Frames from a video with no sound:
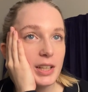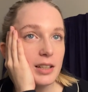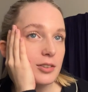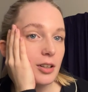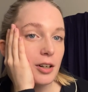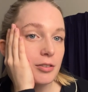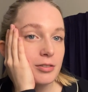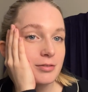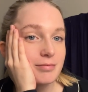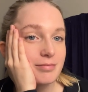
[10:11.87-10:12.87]
is tough
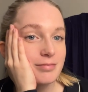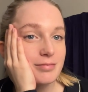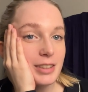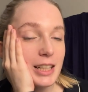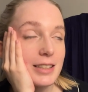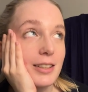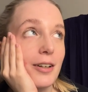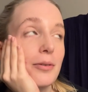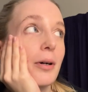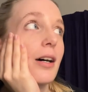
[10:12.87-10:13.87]
and it's
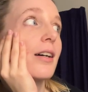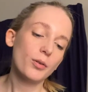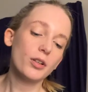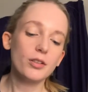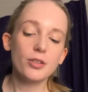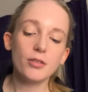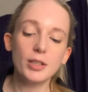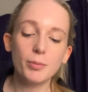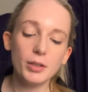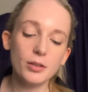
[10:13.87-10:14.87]
hard work. I won't go too
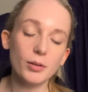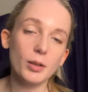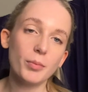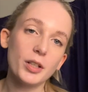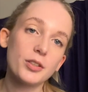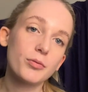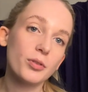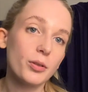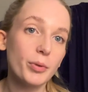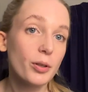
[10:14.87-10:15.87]
deep into it, but I just thought
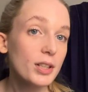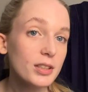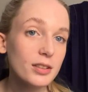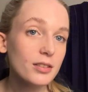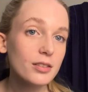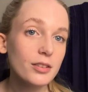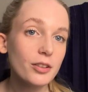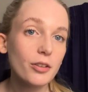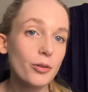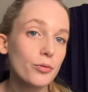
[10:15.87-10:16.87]
I'd be honest. You
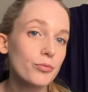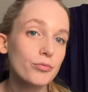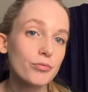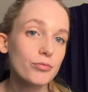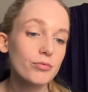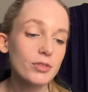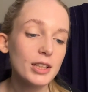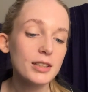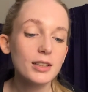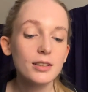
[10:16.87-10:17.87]
know,
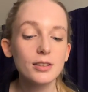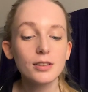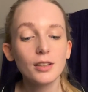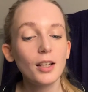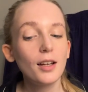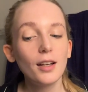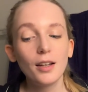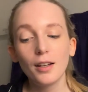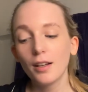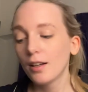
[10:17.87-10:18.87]
this is
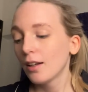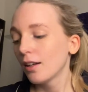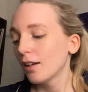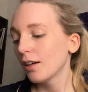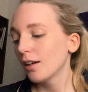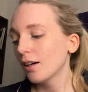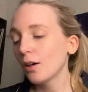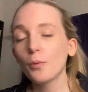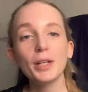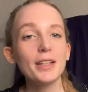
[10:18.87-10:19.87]
a
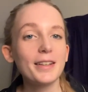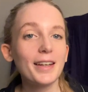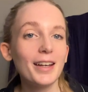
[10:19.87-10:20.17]
week